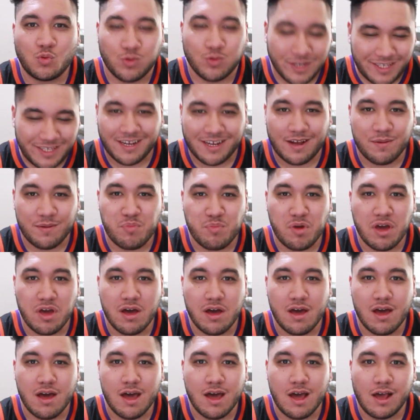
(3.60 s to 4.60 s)
What's up
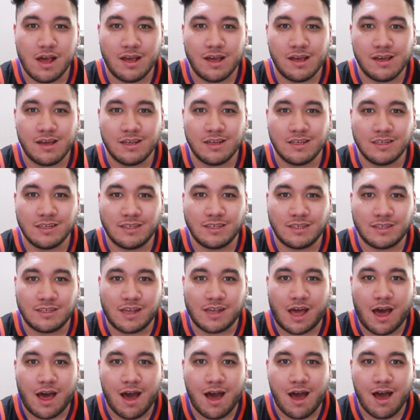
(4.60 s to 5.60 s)
guys,
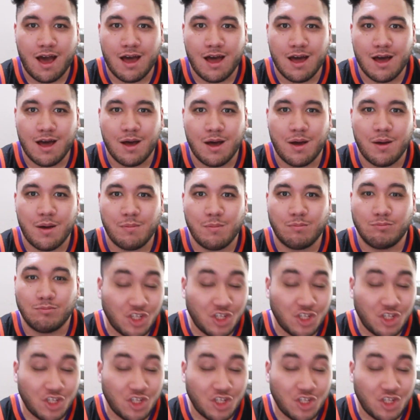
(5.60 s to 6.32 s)
um,